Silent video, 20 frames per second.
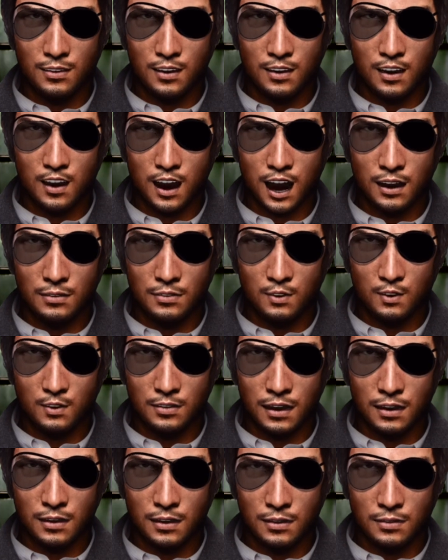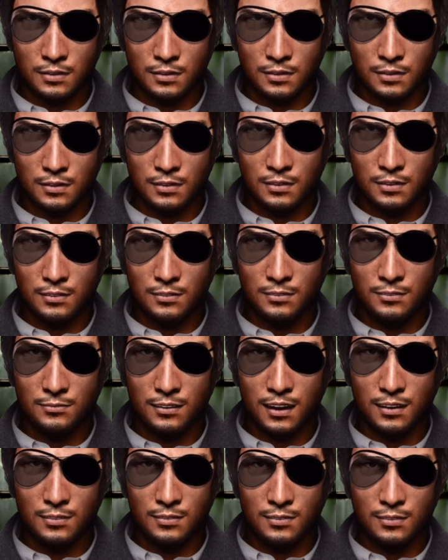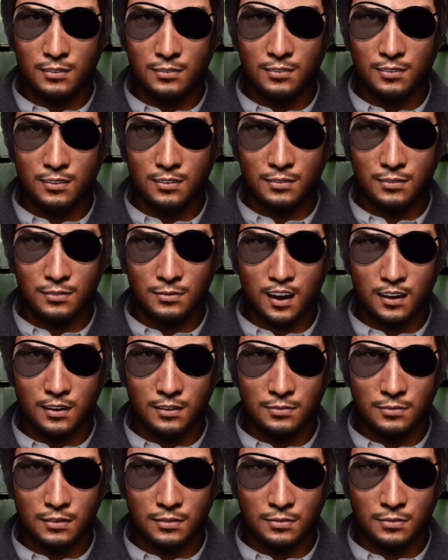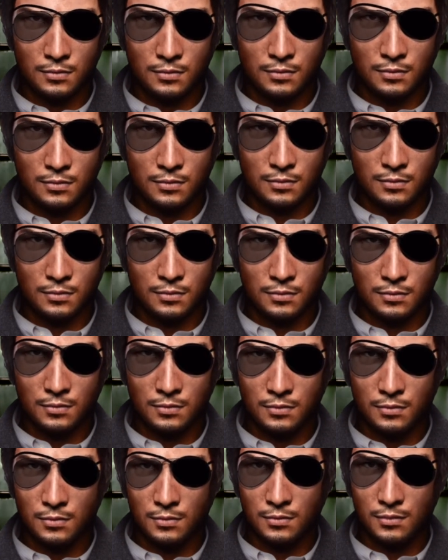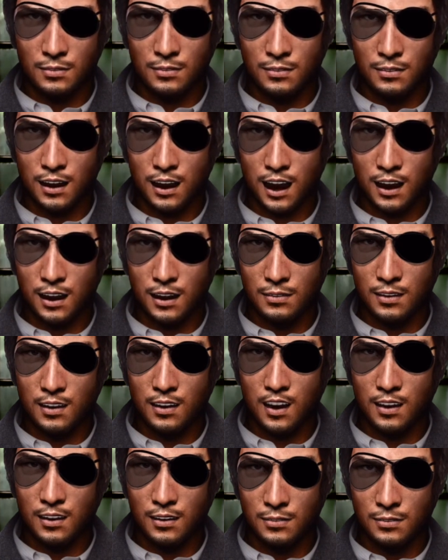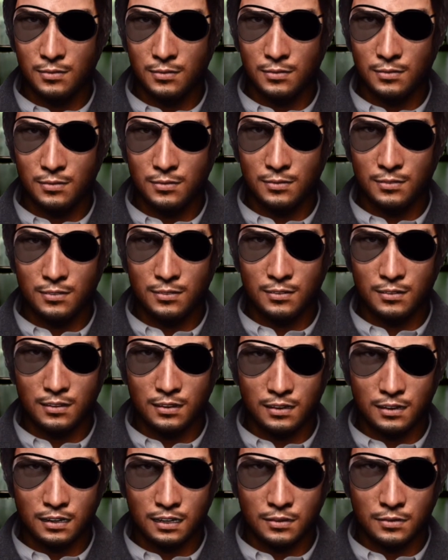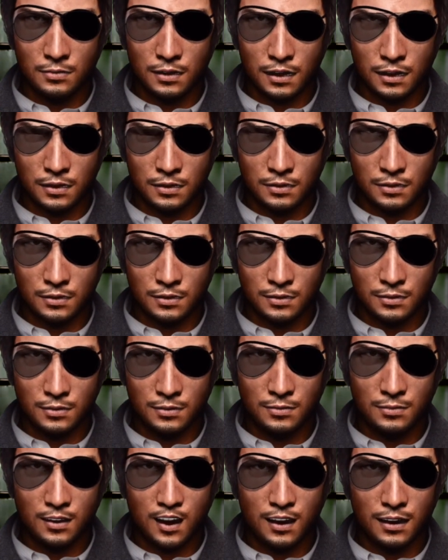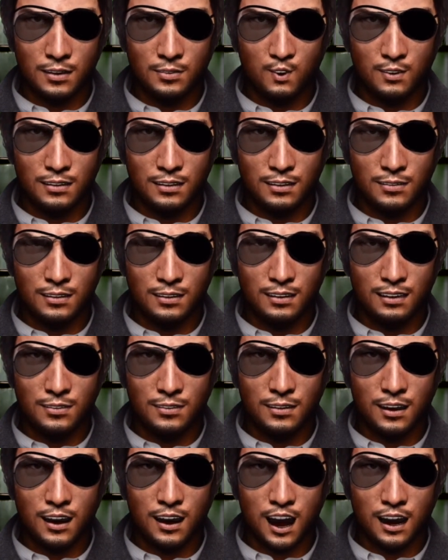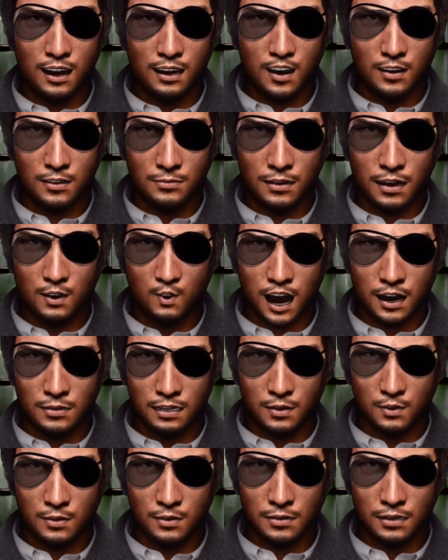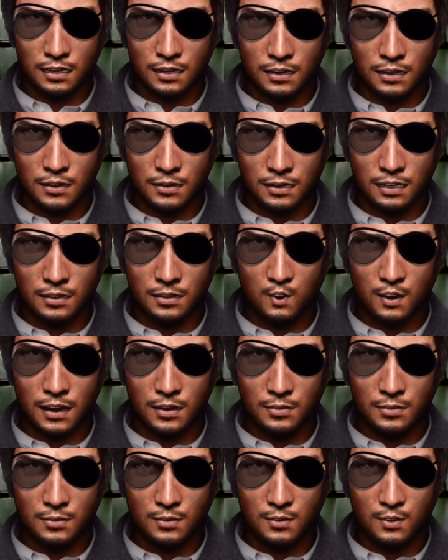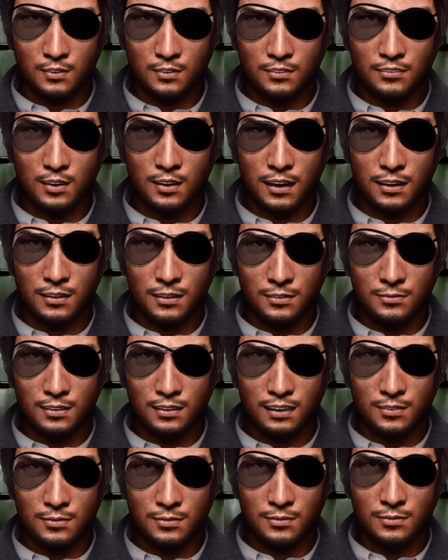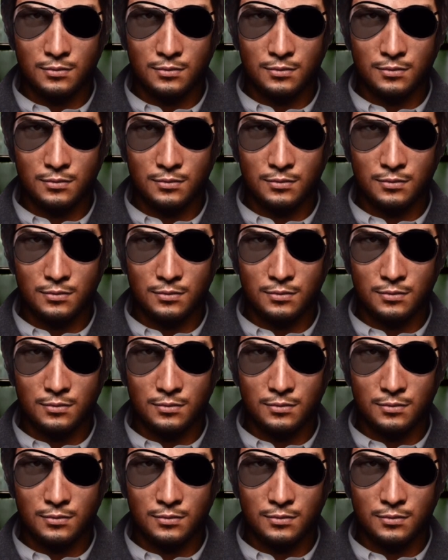And again, Let It Hen had a comment. This is after the question. It says, also, I've been watching you since you had 0 subs